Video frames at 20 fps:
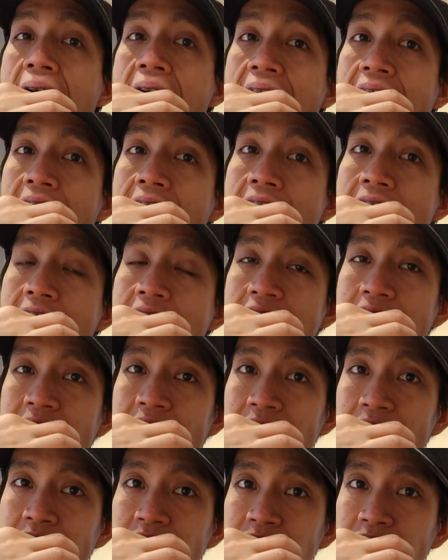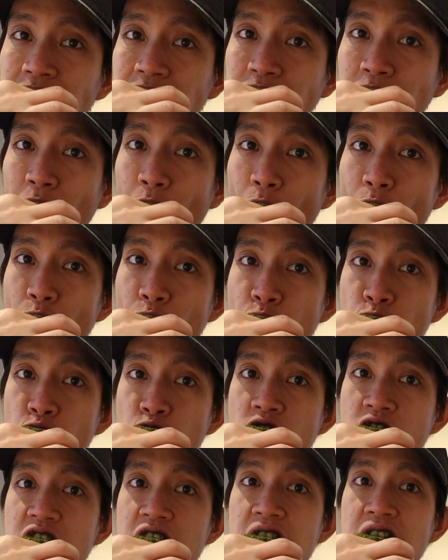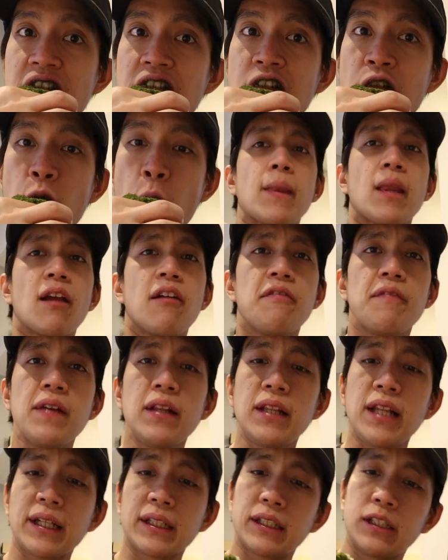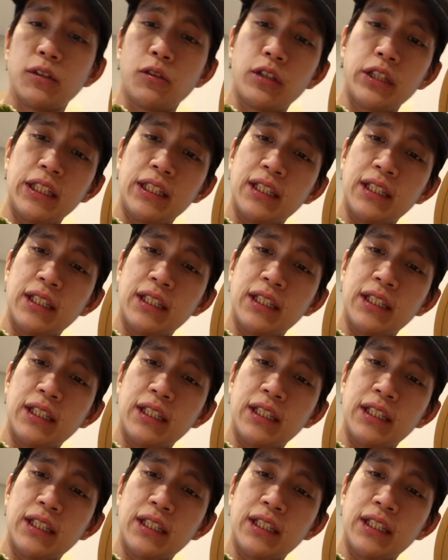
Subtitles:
but apparently it is nori. I feel like the nori